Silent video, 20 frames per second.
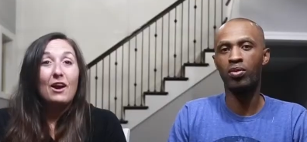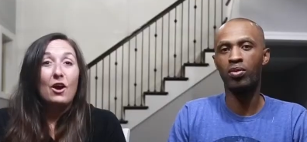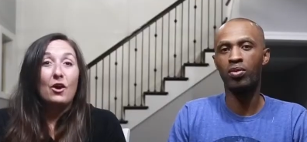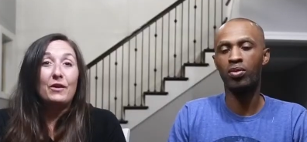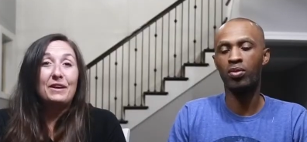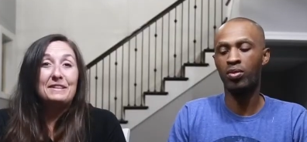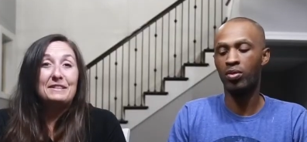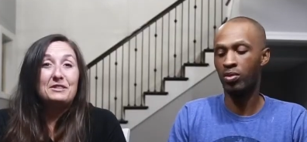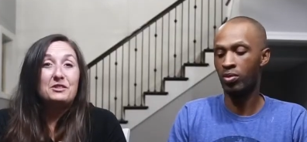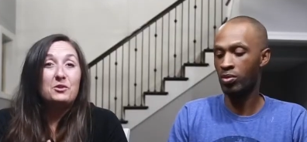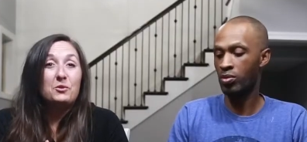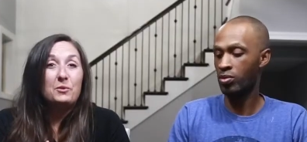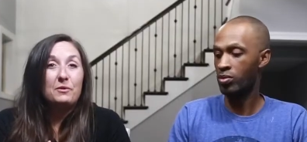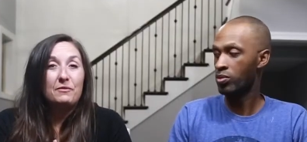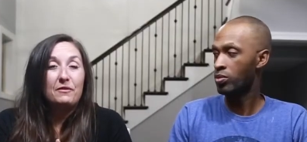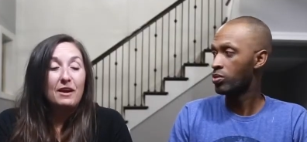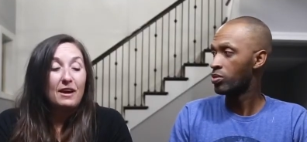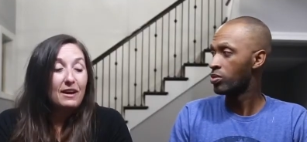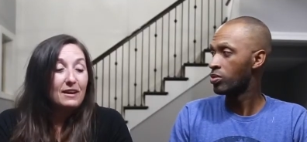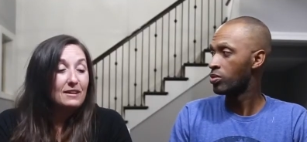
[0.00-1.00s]
Speaker 1: Okay, so
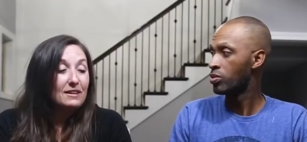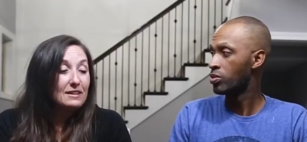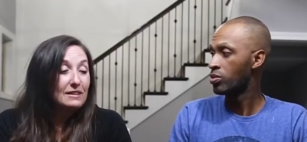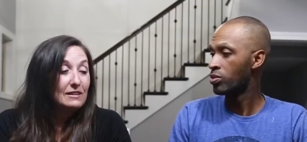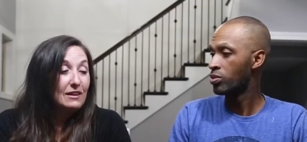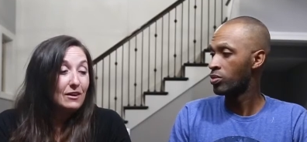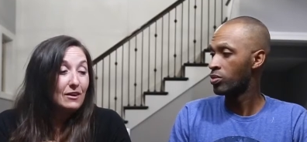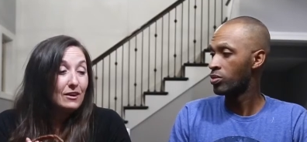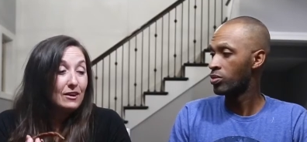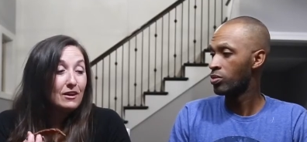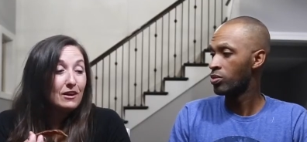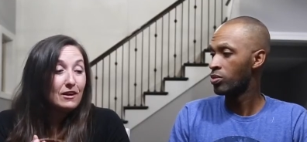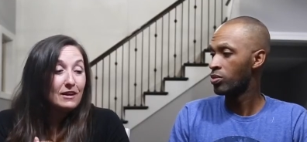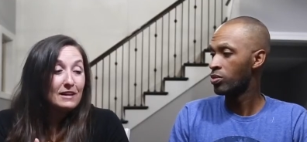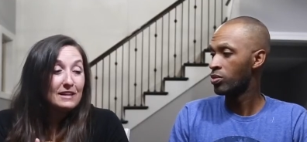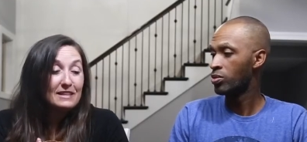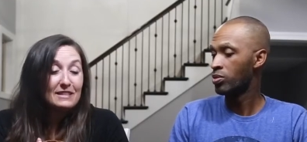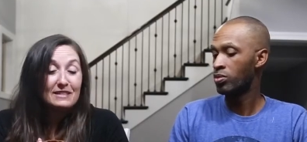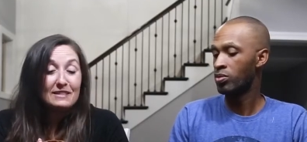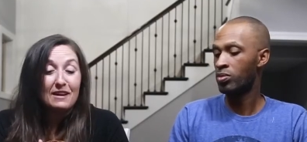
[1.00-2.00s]
we've got our
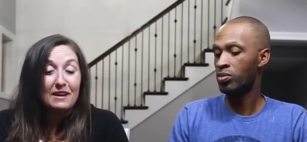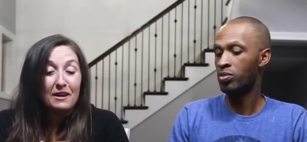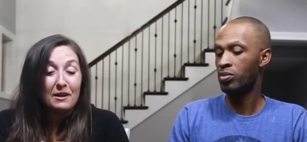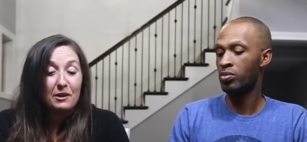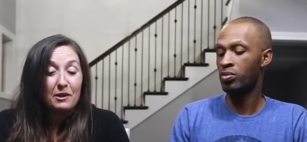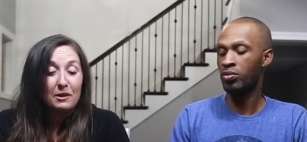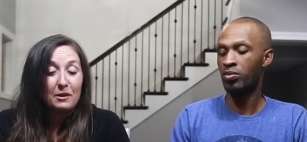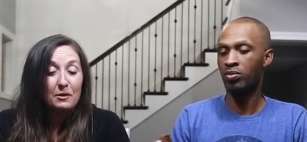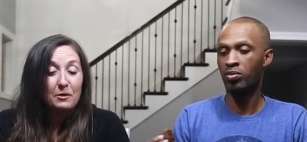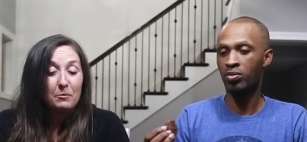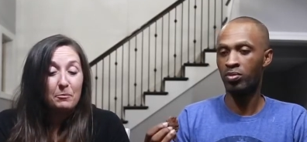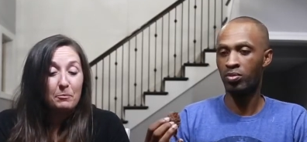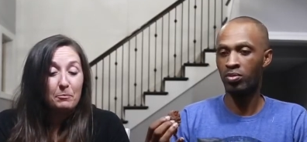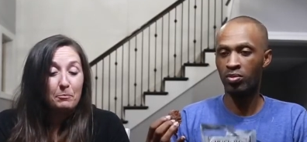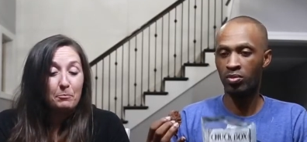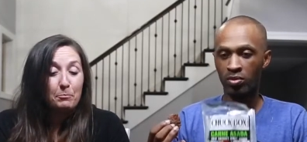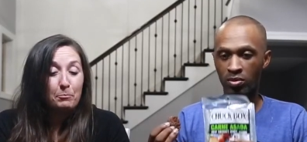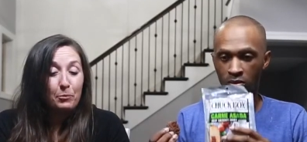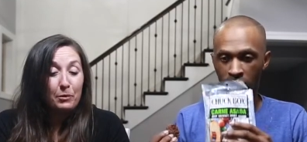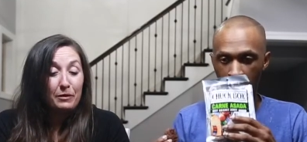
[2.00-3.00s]
Carne Asada
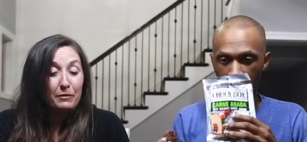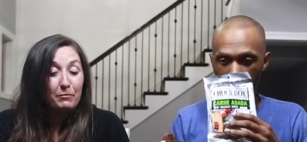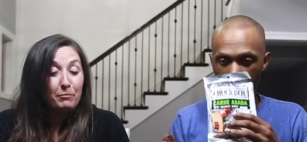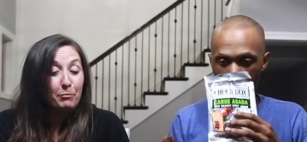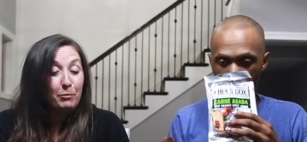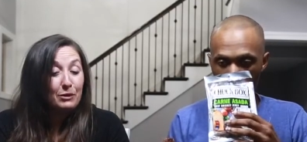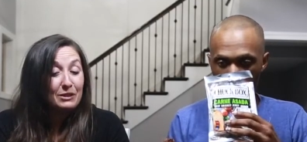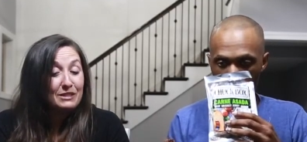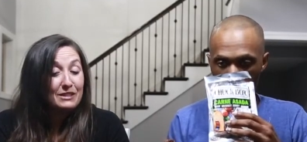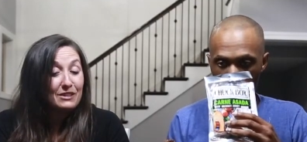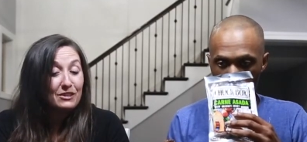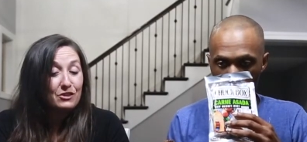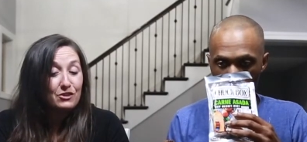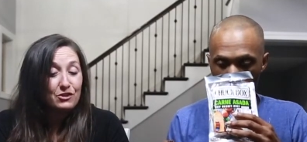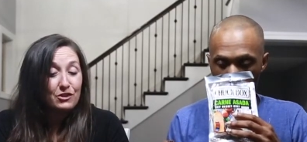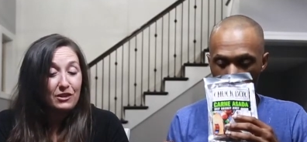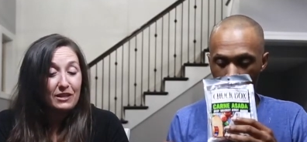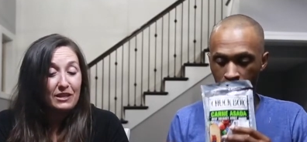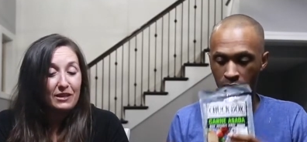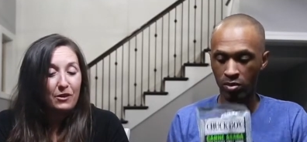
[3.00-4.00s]
Beef Brisket
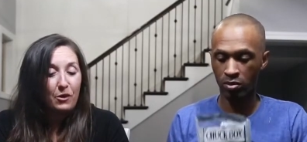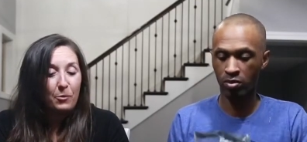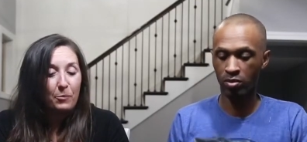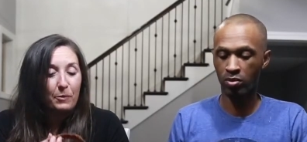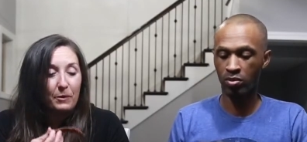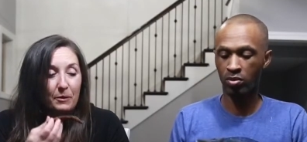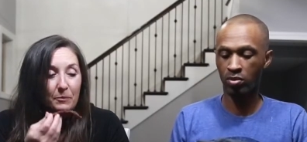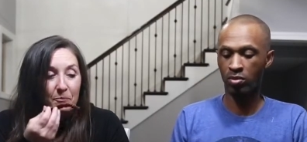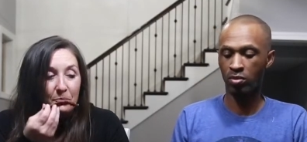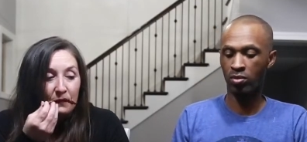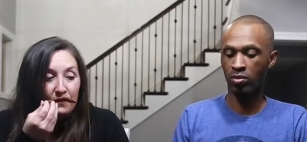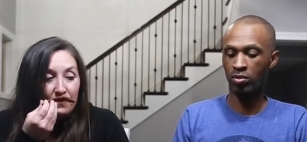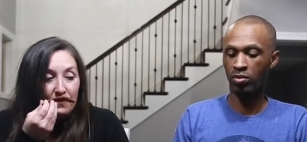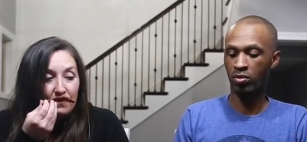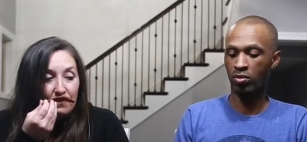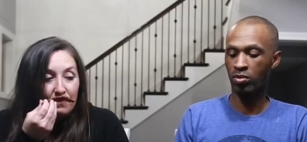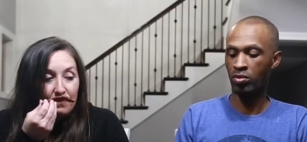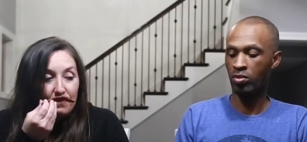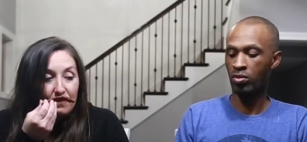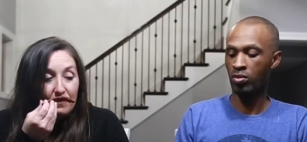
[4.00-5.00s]
Jerky open.
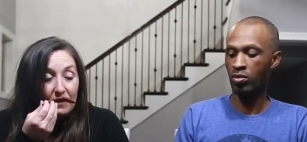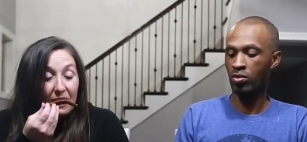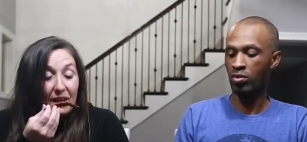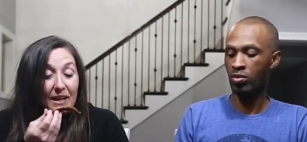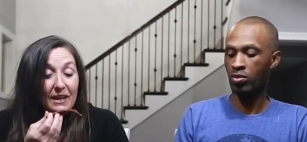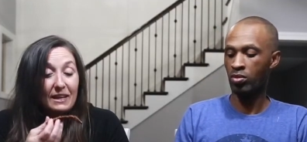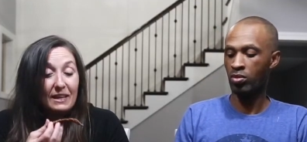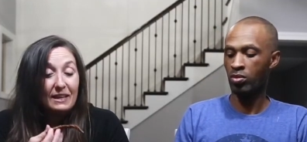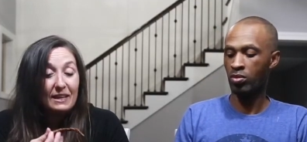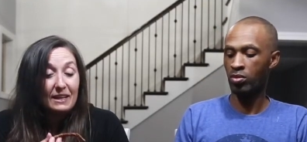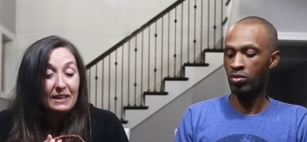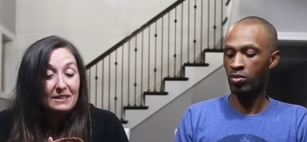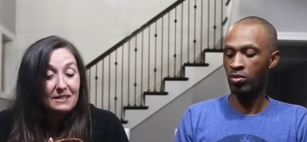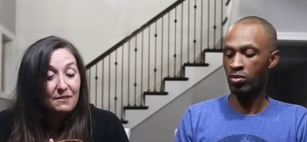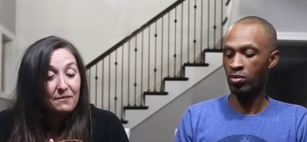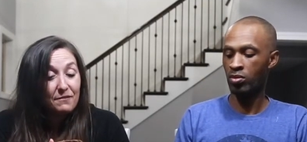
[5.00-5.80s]
And it has a